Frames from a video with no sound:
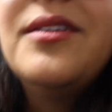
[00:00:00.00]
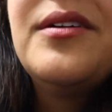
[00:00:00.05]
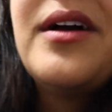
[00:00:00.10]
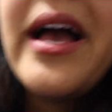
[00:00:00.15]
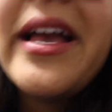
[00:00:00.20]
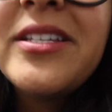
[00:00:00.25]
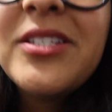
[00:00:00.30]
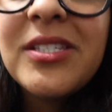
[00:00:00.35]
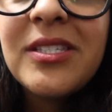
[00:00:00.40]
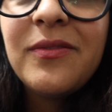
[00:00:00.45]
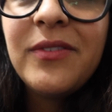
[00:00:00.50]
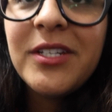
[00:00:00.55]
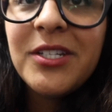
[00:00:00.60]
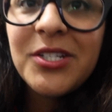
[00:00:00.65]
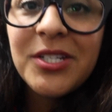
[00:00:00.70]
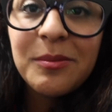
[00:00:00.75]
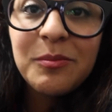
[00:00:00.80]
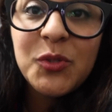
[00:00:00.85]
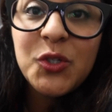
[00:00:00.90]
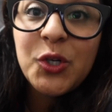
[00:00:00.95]
I just
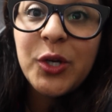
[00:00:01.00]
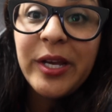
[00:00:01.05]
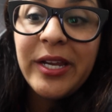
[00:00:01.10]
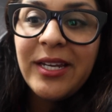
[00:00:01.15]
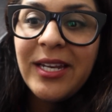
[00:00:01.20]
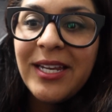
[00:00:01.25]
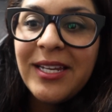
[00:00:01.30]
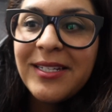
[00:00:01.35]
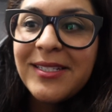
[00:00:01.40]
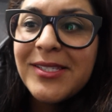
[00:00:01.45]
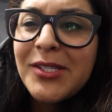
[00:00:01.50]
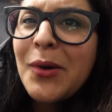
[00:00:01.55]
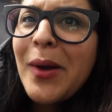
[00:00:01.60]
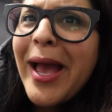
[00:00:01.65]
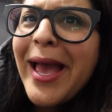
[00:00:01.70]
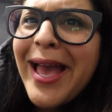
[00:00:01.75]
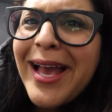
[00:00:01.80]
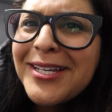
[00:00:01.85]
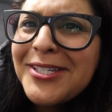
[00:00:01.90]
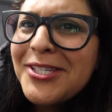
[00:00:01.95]
finished some training. So
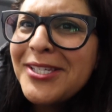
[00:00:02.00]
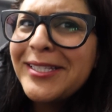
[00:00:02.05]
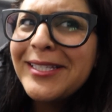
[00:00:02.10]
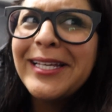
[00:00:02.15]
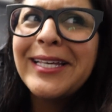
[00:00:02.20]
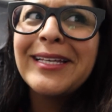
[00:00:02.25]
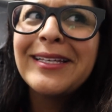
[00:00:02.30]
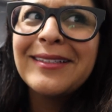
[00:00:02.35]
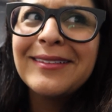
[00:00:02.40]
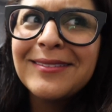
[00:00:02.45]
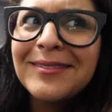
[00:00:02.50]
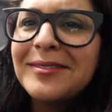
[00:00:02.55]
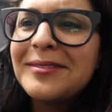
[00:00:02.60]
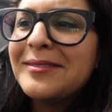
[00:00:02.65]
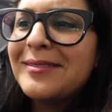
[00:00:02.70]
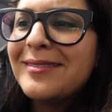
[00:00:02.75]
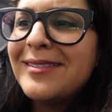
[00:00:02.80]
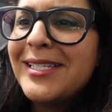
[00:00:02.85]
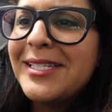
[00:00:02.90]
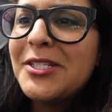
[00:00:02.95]
I actually
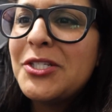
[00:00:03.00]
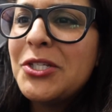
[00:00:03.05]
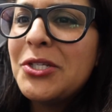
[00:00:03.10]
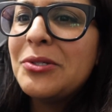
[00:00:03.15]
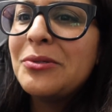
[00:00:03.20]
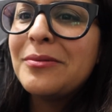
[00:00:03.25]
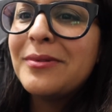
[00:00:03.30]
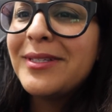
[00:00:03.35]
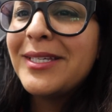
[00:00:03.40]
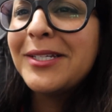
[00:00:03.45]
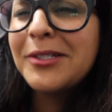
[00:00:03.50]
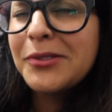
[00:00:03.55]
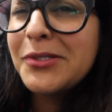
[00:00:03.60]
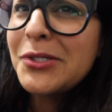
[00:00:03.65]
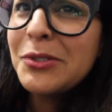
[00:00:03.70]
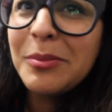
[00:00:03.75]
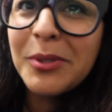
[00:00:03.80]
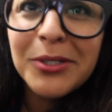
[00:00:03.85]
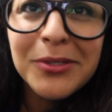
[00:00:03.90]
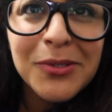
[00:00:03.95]
killed
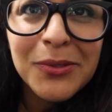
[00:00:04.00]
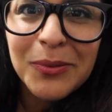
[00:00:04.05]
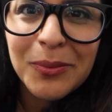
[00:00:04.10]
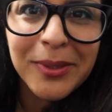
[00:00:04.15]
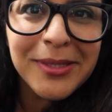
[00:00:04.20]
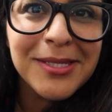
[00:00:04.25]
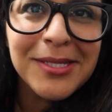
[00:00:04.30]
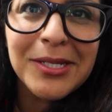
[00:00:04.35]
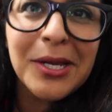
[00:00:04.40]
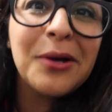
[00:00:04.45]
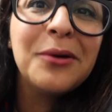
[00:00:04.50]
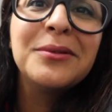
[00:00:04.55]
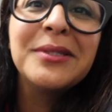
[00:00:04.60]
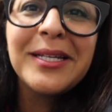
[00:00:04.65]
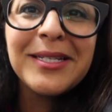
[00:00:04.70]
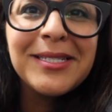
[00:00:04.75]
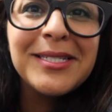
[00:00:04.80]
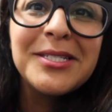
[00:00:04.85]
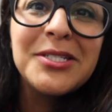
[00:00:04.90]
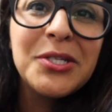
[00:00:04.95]
two birds with one stone,
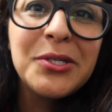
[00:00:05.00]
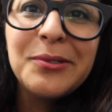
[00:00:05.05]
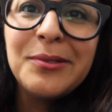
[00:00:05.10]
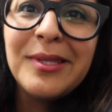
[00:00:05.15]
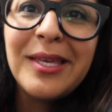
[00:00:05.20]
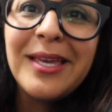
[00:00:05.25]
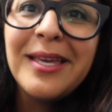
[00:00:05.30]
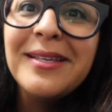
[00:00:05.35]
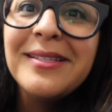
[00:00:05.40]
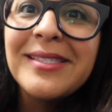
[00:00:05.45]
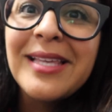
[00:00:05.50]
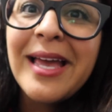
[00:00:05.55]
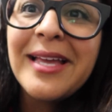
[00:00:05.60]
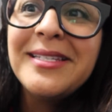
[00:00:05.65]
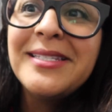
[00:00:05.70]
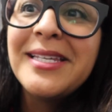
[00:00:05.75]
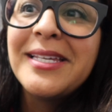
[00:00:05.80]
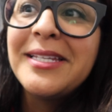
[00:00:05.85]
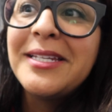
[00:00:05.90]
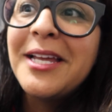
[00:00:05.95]
like did two things. I
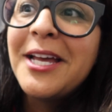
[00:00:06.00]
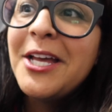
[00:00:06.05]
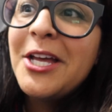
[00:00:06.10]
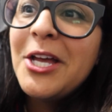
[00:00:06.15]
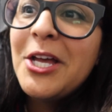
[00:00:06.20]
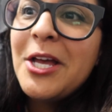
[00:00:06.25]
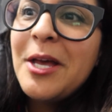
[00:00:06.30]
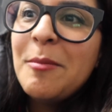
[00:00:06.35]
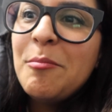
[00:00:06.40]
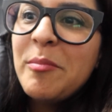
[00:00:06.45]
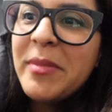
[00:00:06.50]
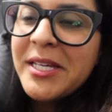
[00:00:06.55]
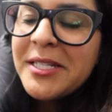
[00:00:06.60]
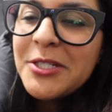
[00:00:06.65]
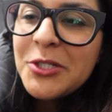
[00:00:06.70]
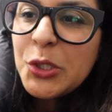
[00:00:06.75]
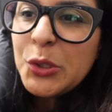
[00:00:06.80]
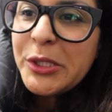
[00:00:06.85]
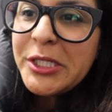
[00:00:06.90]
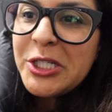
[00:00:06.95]
did
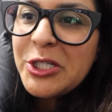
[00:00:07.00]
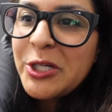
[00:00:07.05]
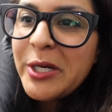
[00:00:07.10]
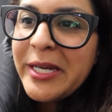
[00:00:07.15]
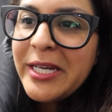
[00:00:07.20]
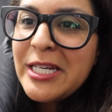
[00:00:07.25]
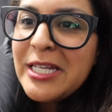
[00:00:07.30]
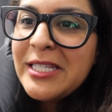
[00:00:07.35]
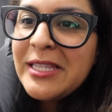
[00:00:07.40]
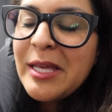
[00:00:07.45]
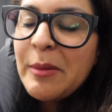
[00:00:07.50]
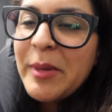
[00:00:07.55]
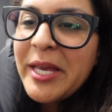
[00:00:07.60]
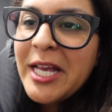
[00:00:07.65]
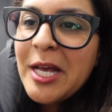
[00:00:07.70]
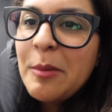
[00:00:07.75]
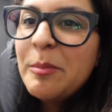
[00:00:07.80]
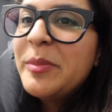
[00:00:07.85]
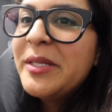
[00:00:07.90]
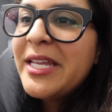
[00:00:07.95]
mandatory training that my
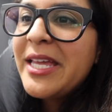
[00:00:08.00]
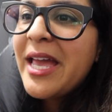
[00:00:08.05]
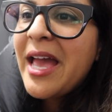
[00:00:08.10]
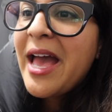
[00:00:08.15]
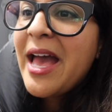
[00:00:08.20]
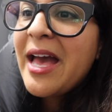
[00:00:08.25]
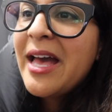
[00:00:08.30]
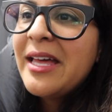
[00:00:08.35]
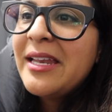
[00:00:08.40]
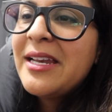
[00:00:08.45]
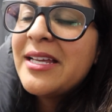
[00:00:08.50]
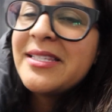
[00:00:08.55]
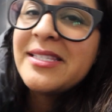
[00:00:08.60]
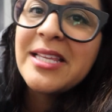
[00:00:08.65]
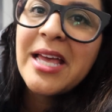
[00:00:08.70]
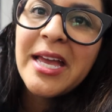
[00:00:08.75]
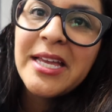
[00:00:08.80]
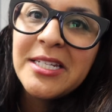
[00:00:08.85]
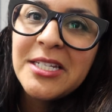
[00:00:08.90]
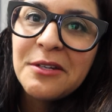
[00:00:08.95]
company had
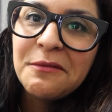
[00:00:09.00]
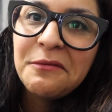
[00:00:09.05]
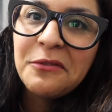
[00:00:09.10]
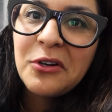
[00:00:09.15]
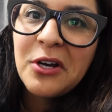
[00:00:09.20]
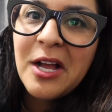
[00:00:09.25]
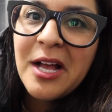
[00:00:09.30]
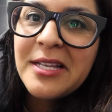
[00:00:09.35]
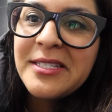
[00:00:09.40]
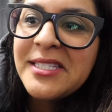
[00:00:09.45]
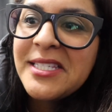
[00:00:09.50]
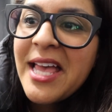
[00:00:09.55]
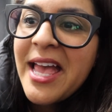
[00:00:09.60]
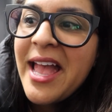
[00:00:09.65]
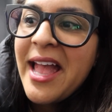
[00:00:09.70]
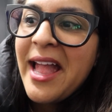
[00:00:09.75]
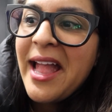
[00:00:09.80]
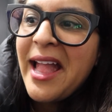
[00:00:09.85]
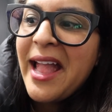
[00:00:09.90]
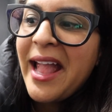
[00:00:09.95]
assigned for us,
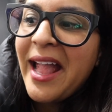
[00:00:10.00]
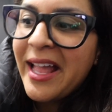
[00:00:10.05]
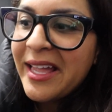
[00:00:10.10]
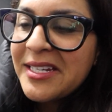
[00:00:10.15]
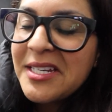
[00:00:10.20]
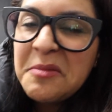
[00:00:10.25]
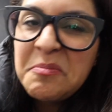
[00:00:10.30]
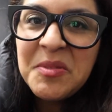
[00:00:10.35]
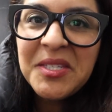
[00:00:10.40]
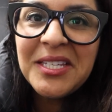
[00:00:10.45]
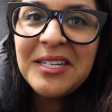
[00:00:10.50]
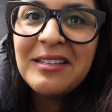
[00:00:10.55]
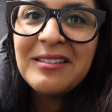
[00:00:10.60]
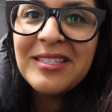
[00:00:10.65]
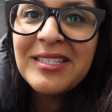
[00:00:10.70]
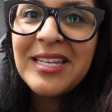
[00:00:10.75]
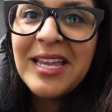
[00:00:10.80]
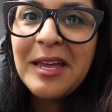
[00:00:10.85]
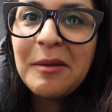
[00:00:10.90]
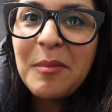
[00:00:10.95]
and I'm sitting
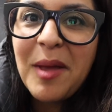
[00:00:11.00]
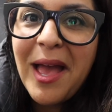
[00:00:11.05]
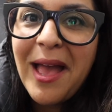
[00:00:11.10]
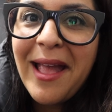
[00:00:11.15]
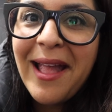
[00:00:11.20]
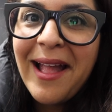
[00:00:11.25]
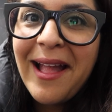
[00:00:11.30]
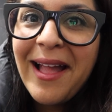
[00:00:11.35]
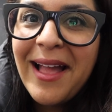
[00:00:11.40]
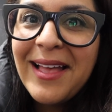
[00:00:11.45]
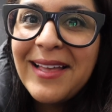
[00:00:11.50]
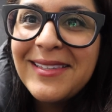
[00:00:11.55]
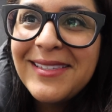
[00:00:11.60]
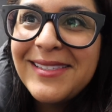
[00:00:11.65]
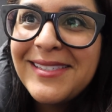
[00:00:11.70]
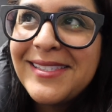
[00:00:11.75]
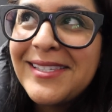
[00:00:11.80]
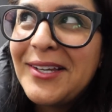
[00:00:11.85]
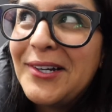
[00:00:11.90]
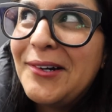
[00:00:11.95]
standby.
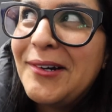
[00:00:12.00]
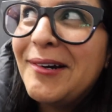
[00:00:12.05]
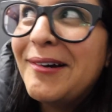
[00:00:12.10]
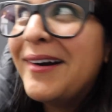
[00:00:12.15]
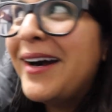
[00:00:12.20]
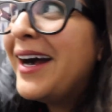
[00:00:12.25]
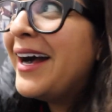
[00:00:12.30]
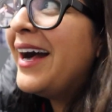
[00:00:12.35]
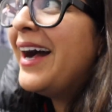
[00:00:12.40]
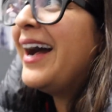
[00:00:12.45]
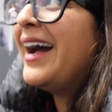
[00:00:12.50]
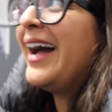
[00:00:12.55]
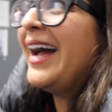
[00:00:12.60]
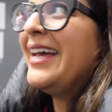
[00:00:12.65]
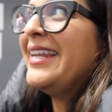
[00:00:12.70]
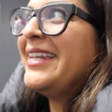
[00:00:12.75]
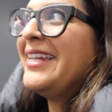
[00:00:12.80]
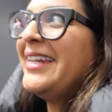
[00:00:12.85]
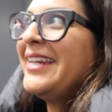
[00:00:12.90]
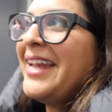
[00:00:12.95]
So
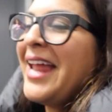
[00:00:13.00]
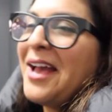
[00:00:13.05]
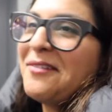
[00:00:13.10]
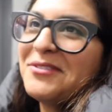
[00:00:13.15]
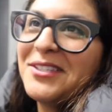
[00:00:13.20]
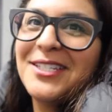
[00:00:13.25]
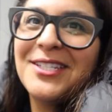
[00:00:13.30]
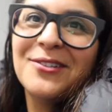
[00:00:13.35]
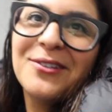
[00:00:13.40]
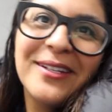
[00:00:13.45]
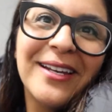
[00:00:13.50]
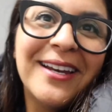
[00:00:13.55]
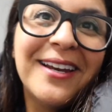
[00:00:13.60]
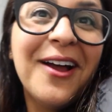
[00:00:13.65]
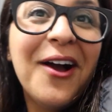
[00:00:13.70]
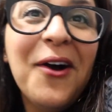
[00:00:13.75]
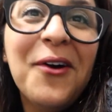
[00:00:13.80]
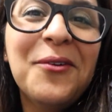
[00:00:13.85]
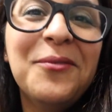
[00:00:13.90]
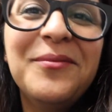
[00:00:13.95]
I didn't have to do it at
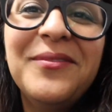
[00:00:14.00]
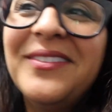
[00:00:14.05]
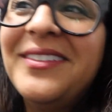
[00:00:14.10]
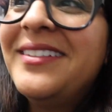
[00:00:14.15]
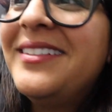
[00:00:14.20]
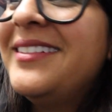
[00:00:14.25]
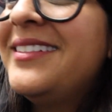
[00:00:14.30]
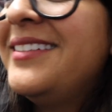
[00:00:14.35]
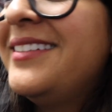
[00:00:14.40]
home.